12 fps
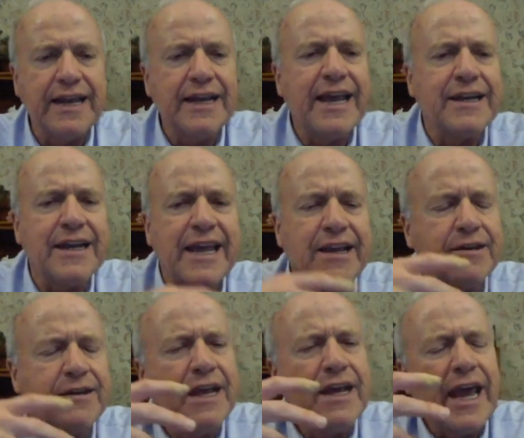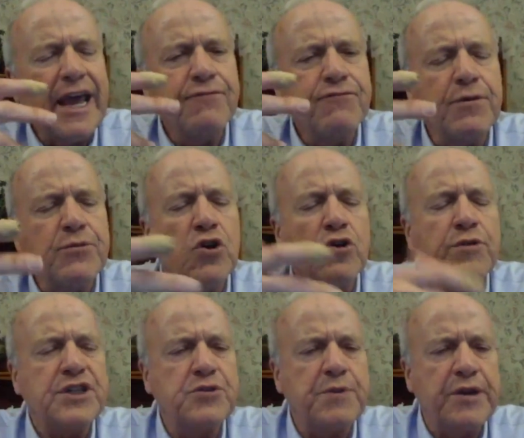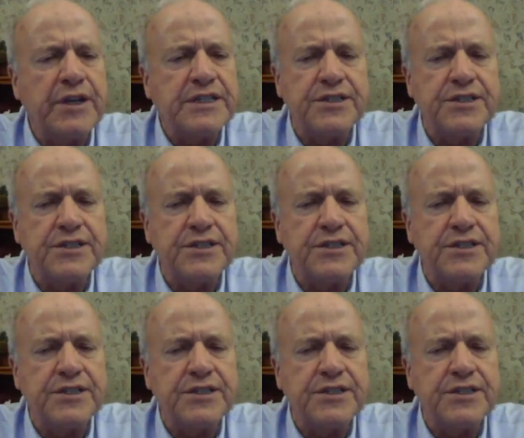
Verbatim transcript: and and and from your experience,